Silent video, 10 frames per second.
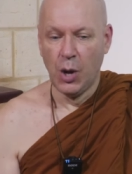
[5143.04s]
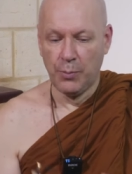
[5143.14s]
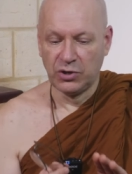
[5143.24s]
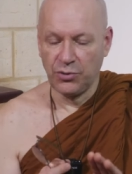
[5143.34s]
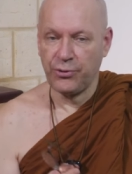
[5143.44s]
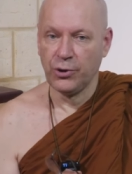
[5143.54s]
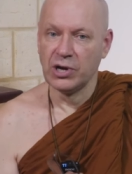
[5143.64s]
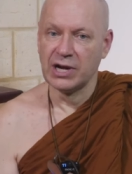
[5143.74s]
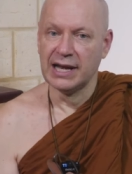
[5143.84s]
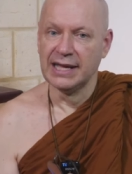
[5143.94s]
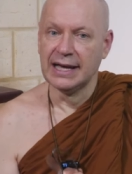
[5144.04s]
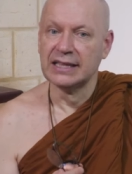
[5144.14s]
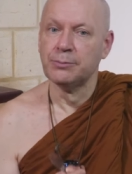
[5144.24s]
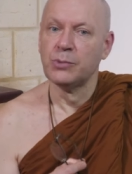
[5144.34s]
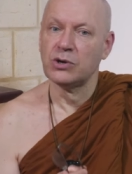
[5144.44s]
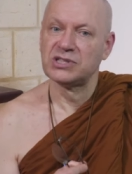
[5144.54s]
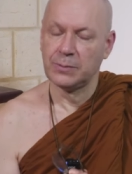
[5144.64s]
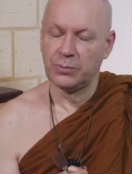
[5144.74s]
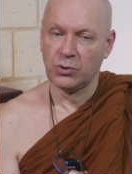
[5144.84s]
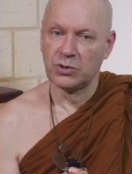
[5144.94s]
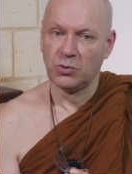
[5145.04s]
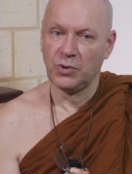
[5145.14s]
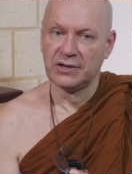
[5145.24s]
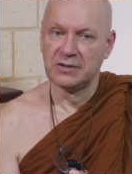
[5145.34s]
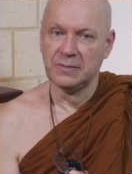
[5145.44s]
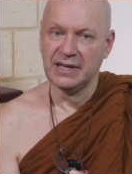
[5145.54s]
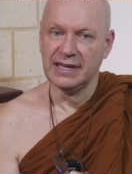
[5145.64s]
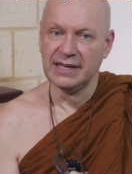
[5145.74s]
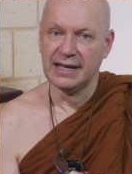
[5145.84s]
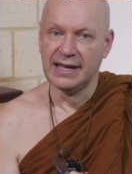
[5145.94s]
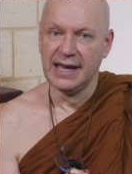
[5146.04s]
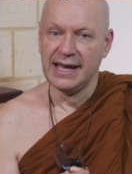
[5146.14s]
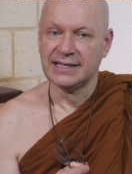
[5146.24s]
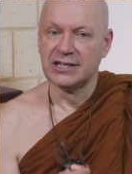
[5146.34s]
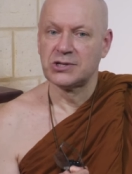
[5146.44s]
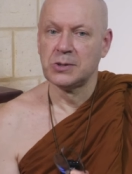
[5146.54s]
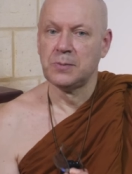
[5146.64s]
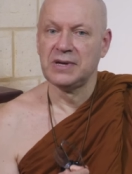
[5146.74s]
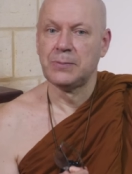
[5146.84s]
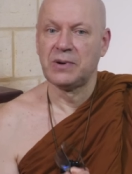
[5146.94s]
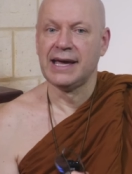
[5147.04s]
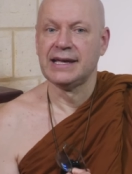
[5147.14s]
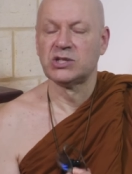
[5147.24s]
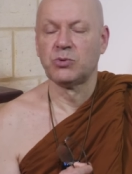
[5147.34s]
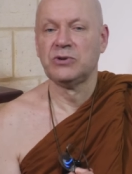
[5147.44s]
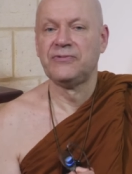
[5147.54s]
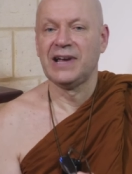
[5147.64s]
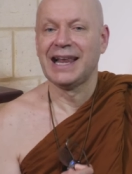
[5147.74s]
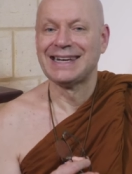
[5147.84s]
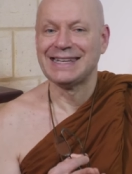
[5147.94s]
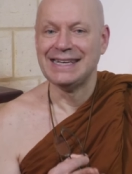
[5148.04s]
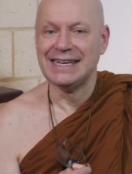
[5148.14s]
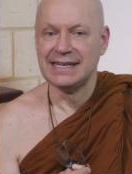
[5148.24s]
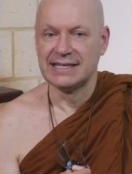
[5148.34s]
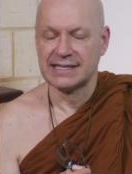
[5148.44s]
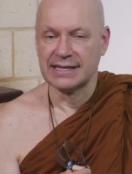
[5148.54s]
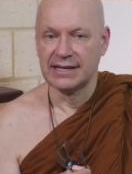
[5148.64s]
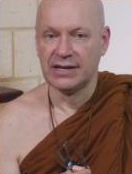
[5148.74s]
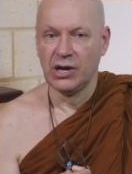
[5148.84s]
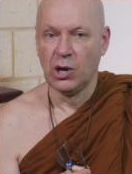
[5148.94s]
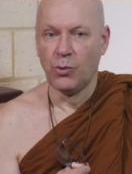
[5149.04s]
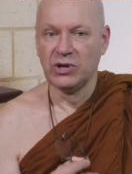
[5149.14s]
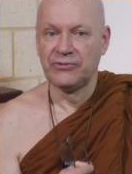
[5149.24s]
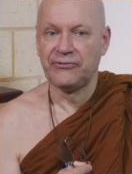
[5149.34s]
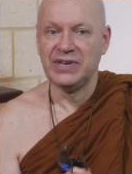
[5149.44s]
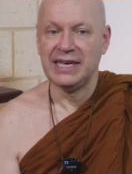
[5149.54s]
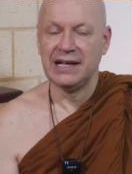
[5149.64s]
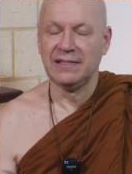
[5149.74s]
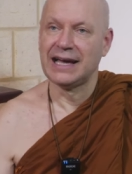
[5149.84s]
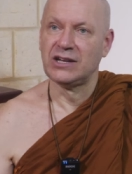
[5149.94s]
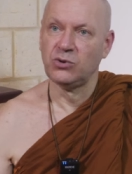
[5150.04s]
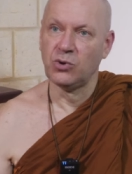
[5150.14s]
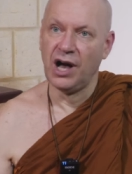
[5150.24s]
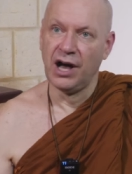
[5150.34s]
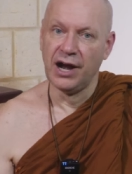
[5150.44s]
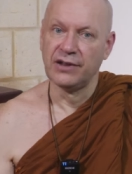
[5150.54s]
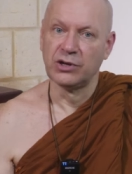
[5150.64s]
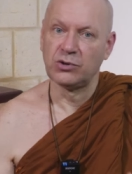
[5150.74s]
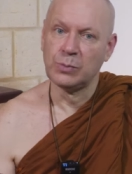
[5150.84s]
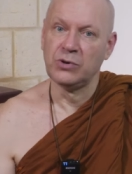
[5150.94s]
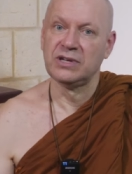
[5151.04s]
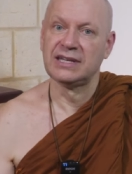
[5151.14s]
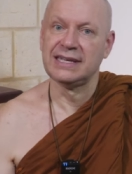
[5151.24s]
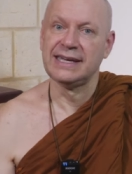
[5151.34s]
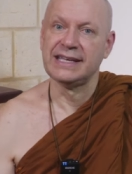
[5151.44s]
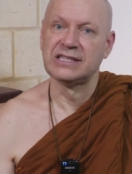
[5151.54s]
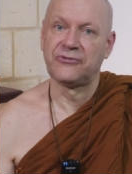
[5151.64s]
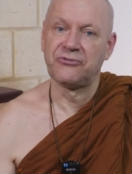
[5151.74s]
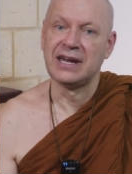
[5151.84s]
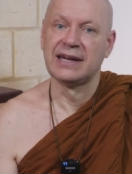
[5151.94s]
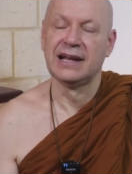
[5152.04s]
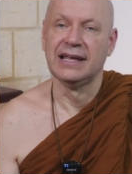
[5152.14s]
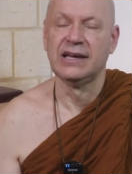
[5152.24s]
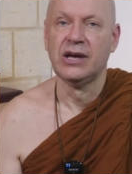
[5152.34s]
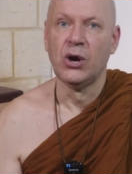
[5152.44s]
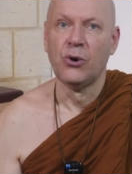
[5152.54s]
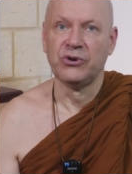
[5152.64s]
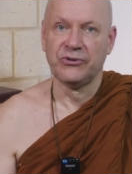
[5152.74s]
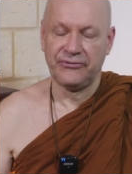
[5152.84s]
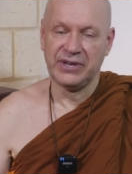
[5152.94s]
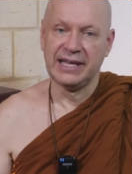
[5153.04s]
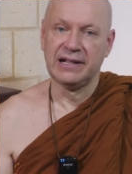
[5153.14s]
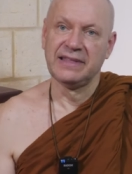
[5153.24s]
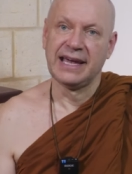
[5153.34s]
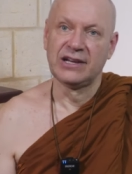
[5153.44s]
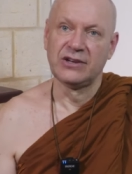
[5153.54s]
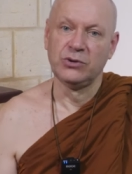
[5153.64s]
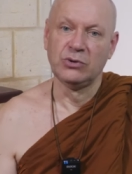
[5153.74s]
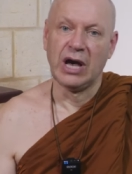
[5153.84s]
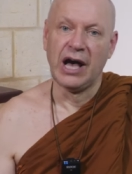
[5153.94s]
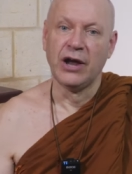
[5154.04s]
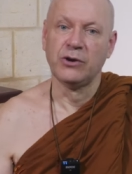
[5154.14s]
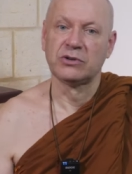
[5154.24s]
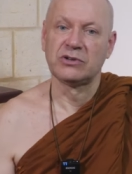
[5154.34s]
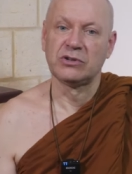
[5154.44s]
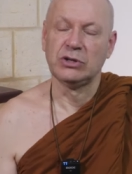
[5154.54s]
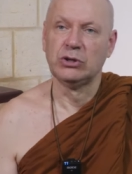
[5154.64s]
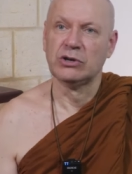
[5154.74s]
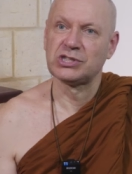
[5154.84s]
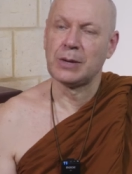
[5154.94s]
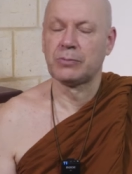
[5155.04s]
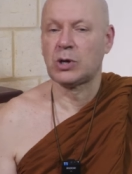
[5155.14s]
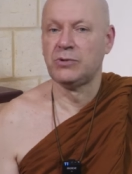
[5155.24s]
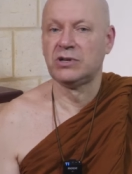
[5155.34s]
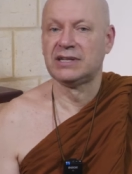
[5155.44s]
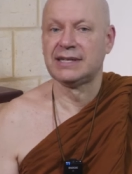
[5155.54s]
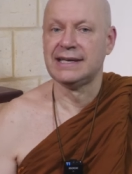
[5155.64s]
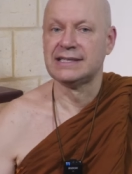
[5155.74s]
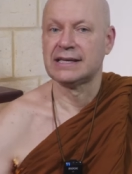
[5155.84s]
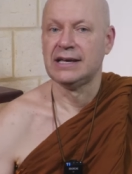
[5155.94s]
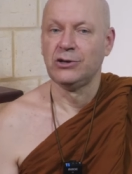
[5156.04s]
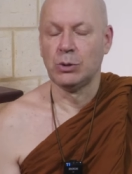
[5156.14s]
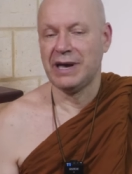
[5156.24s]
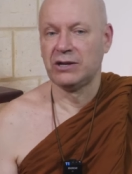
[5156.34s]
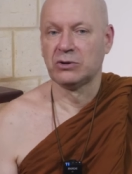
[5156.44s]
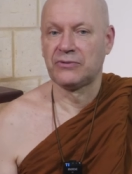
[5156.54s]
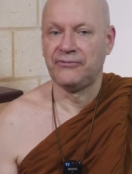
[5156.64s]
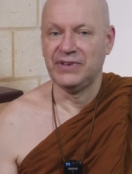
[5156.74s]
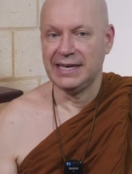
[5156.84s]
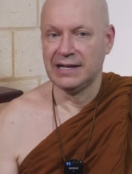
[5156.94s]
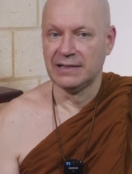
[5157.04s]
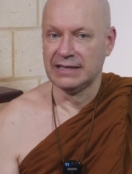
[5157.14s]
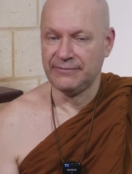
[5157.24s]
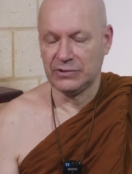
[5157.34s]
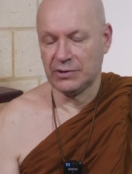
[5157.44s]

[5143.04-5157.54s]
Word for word: But thirdly, and the most important one to me, is it should be a place where you feel at ease, where you feel that you are, the community is friendly, where you feel that you are not, you know, some communities you may not feel,